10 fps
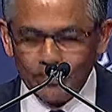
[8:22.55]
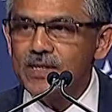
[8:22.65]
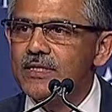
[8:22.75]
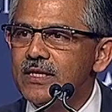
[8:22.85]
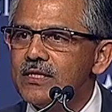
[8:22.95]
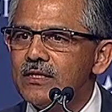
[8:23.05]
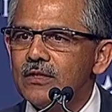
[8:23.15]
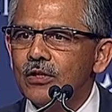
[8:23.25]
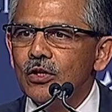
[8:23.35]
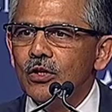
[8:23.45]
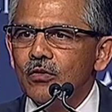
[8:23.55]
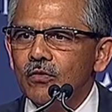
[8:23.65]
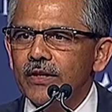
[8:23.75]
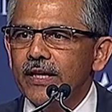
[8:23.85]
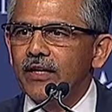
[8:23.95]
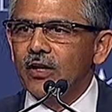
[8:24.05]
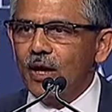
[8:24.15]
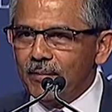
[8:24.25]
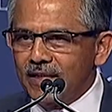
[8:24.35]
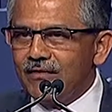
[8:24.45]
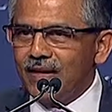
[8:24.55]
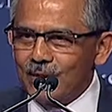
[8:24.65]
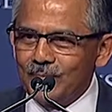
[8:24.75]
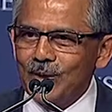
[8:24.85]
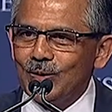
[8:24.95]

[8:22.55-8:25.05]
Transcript: business for the economic development